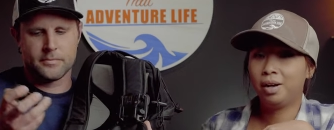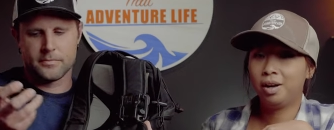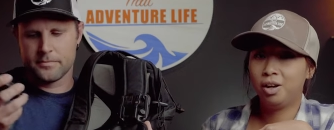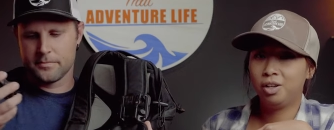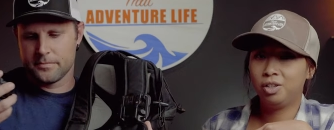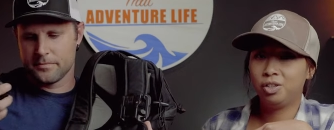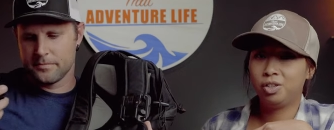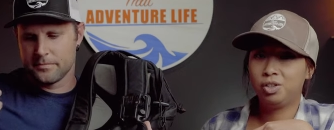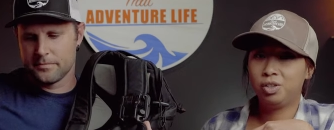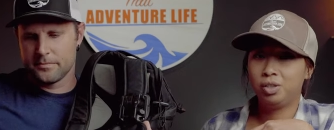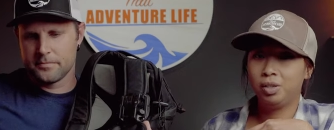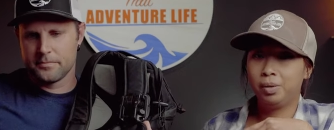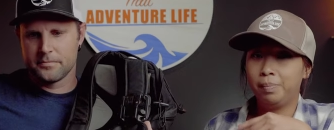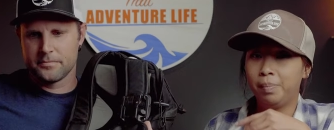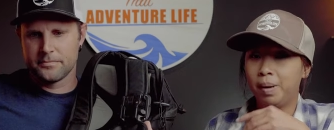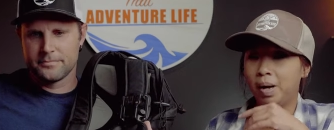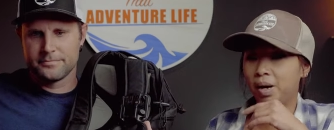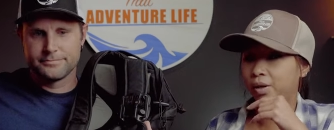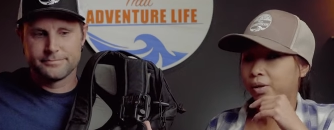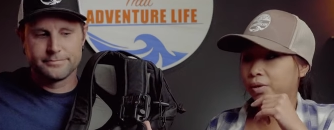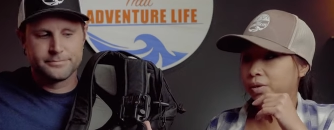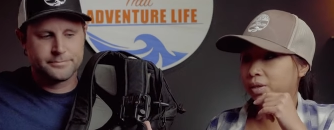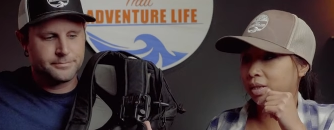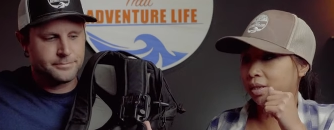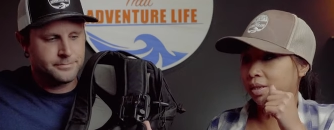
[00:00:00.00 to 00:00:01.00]
Speaker 1: onto your
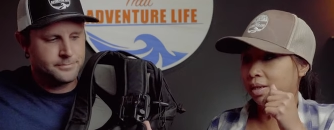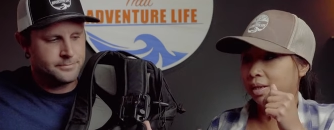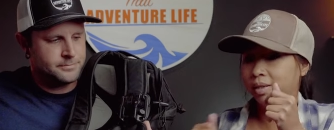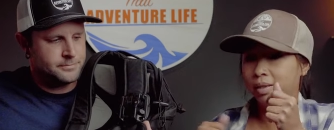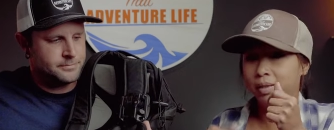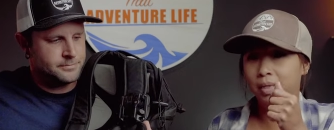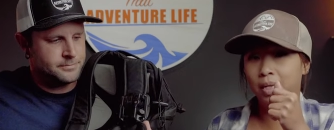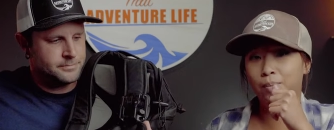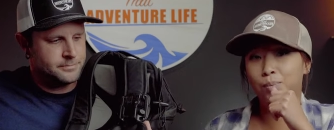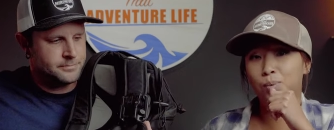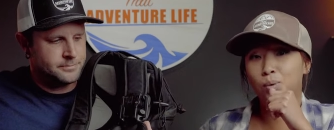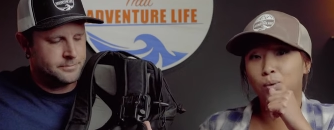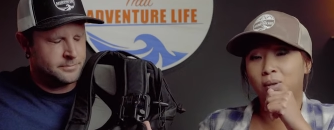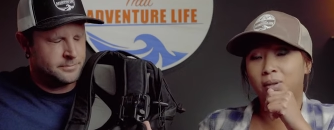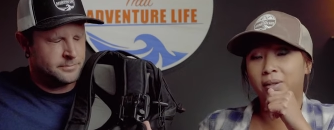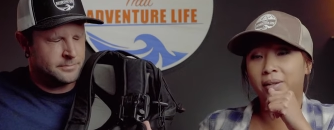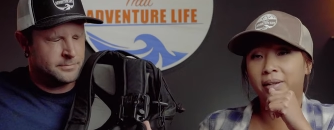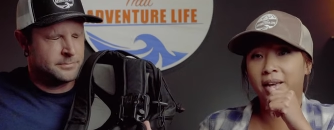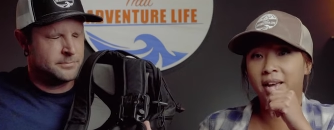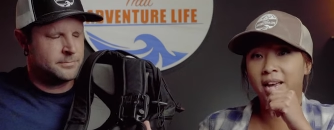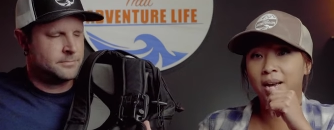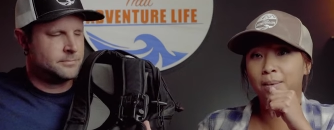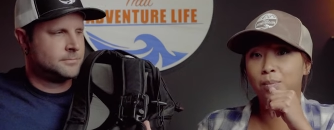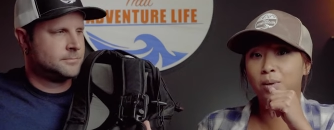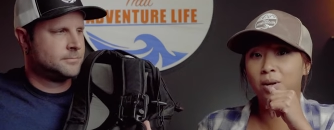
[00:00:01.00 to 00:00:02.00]
belt and then clip your
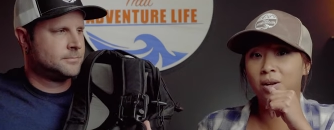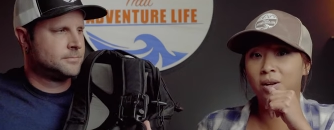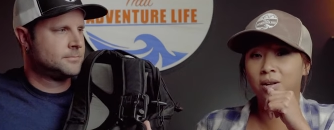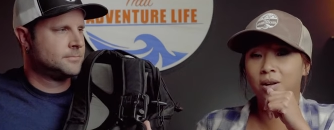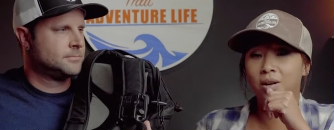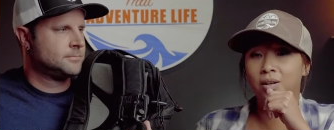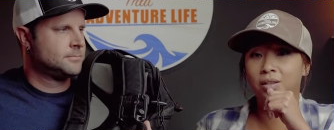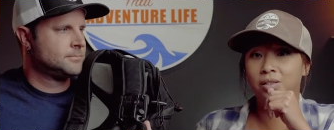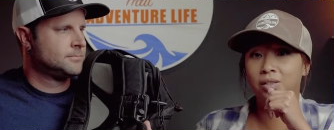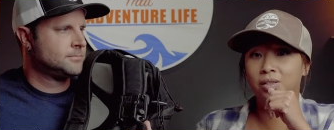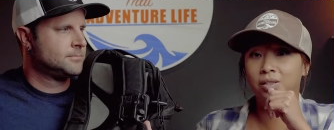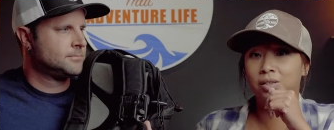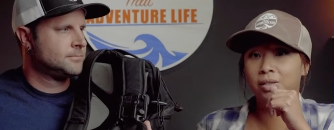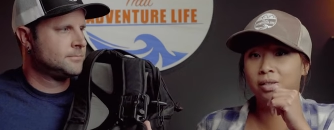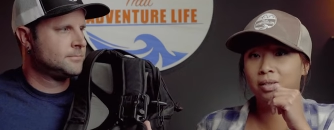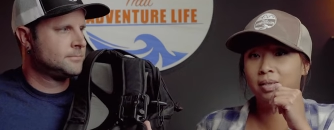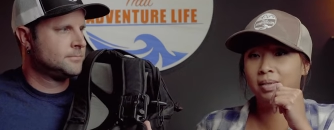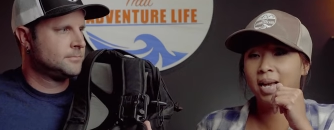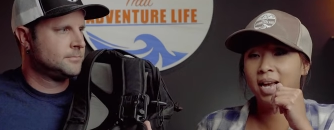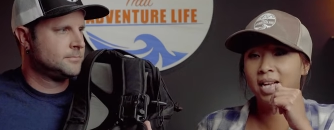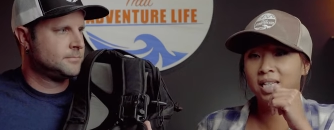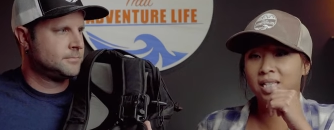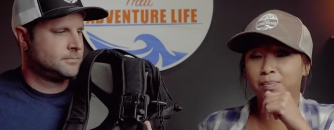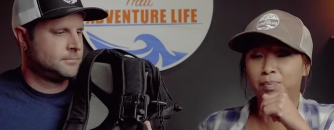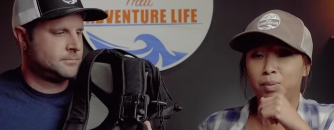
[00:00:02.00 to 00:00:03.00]
camera on the
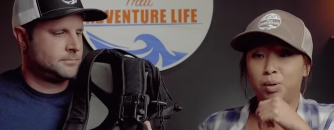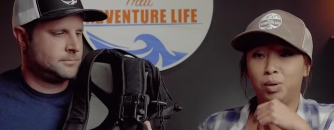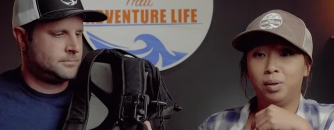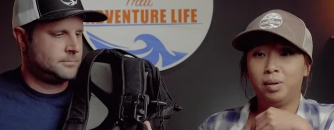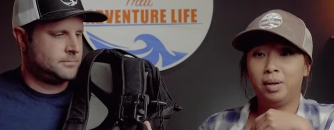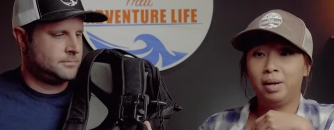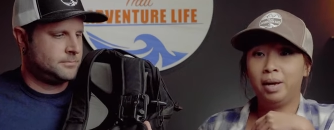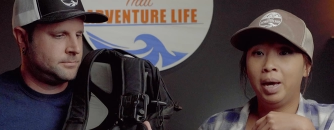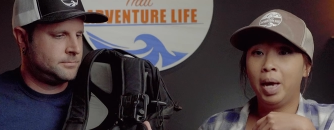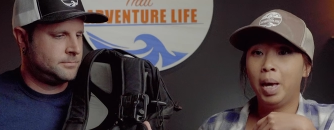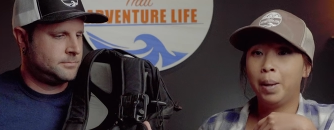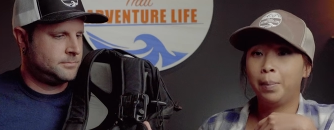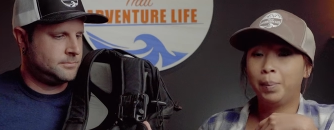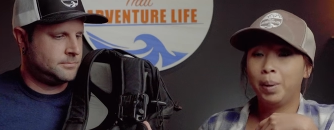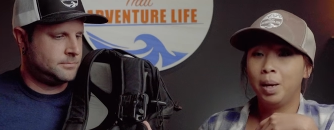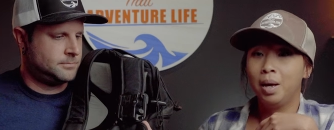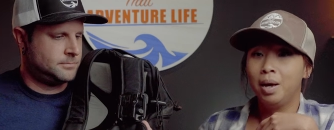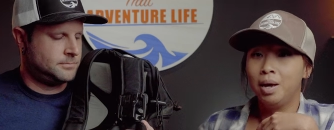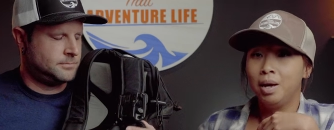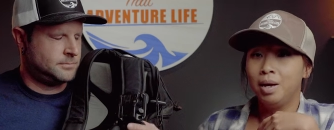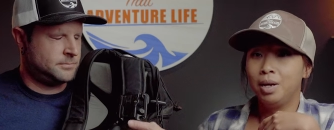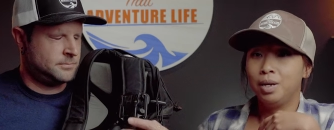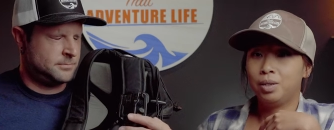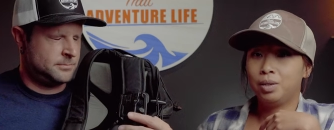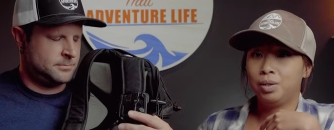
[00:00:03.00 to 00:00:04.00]
size of your hip.
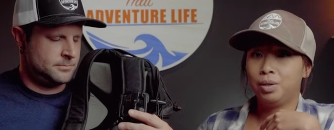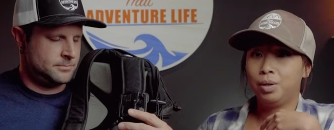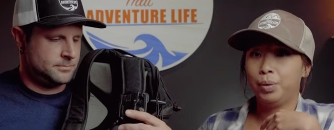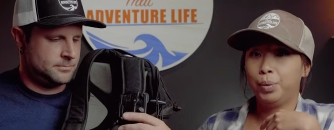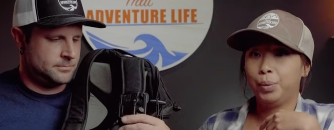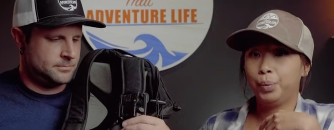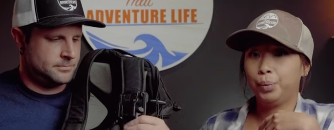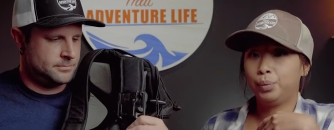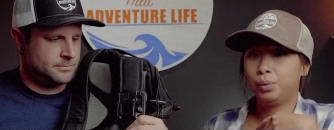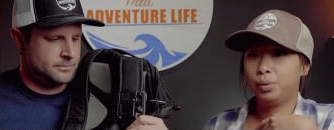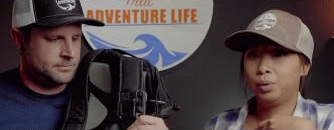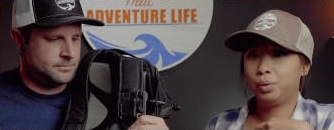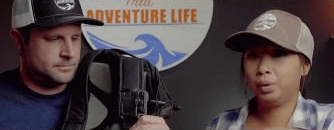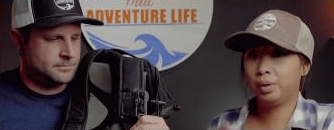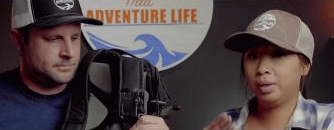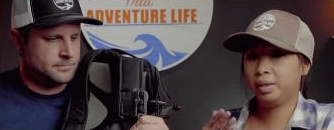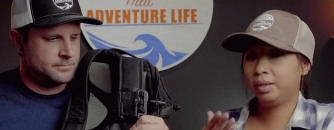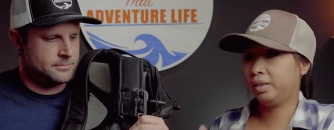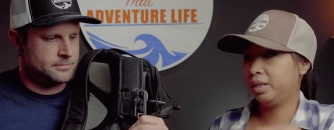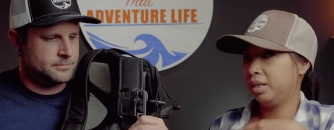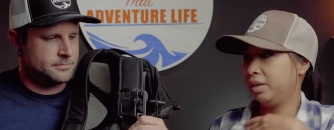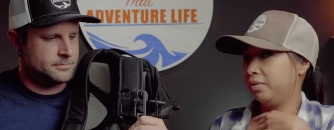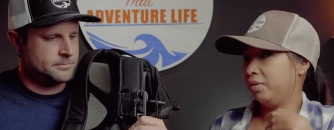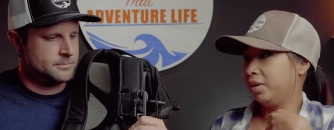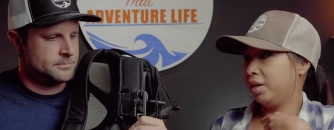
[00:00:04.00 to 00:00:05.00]
So to
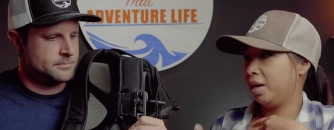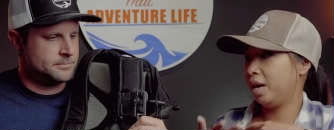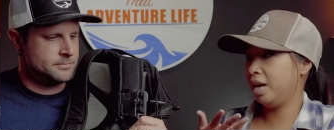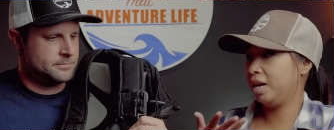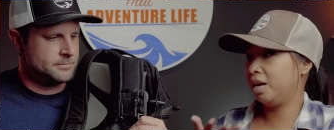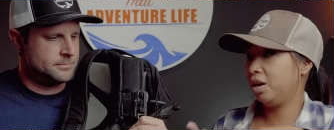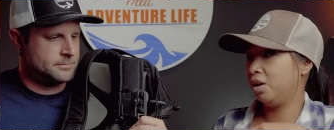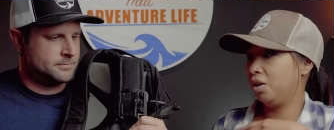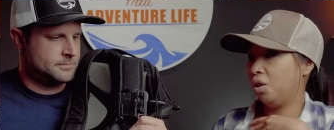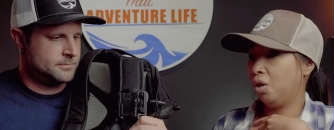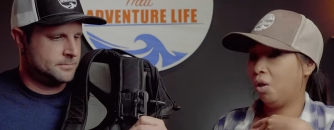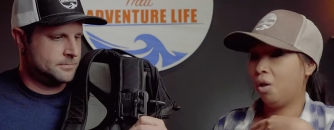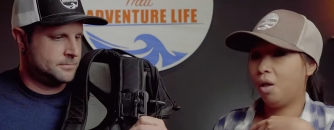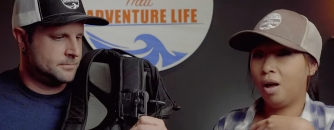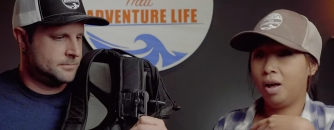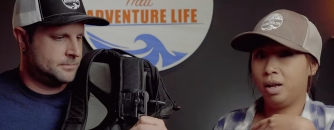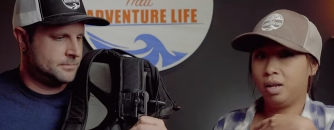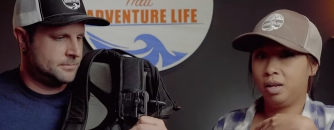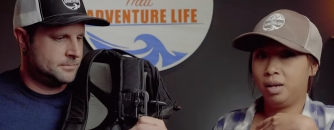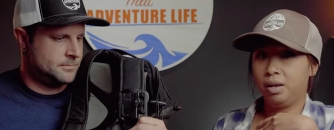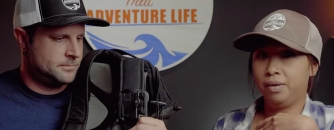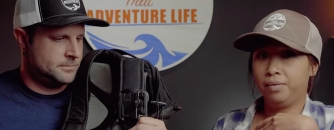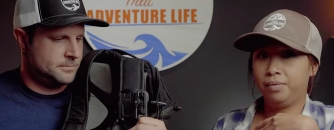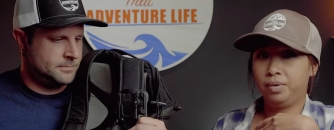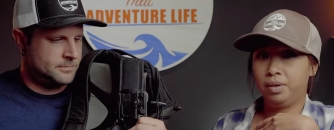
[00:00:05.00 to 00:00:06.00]
alleviate a
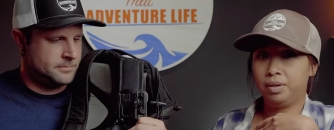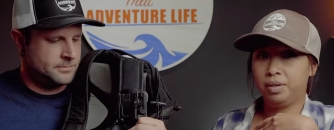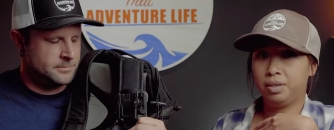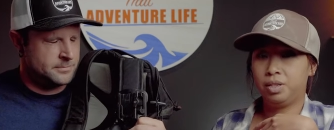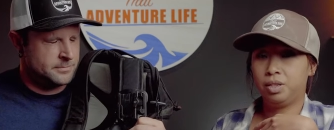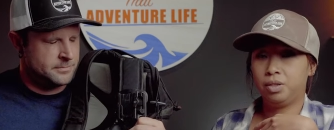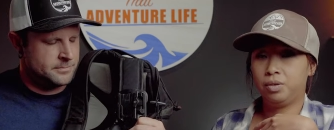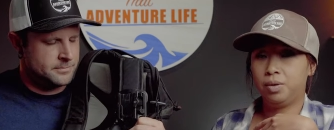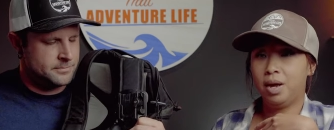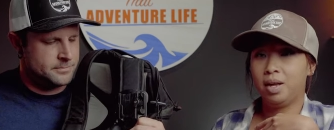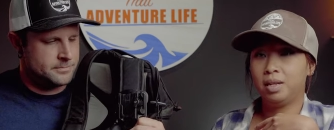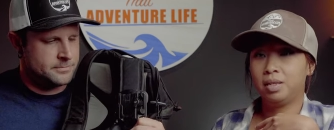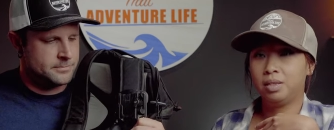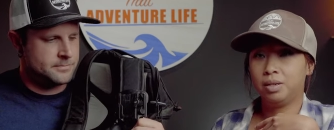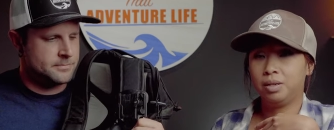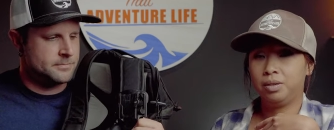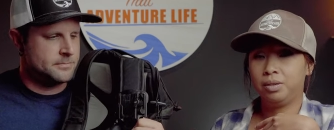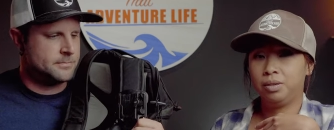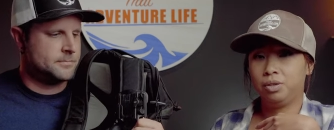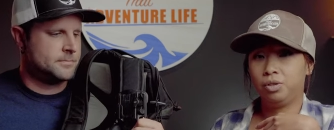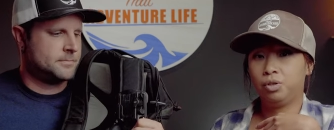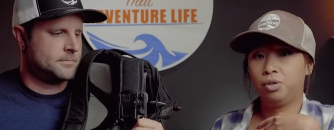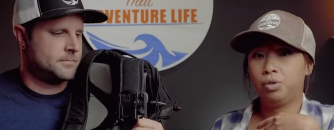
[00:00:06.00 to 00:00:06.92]
lot of the stress on your